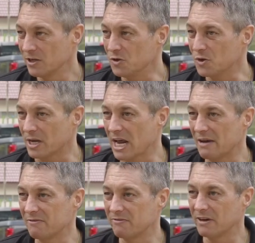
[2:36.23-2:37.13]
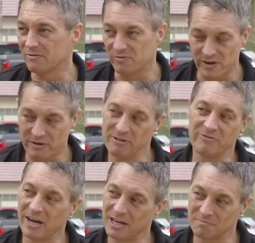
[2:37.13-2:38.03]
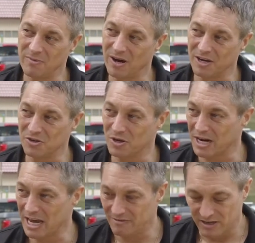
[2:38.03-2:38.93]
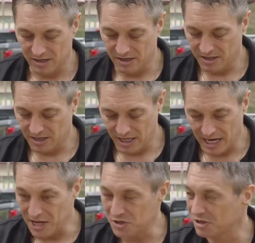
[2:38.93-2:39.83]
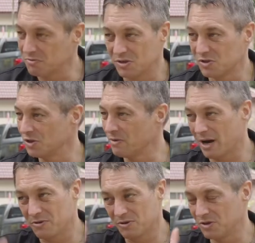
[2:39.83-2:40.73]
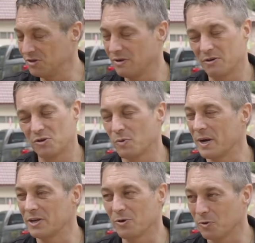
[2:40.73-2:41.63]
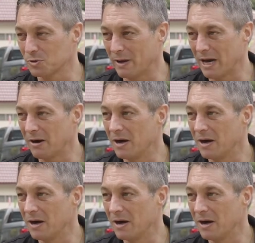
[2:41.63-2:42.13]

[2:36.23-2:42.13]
You can have a very fast bike. You can have an engine with 200, 220 horsepower.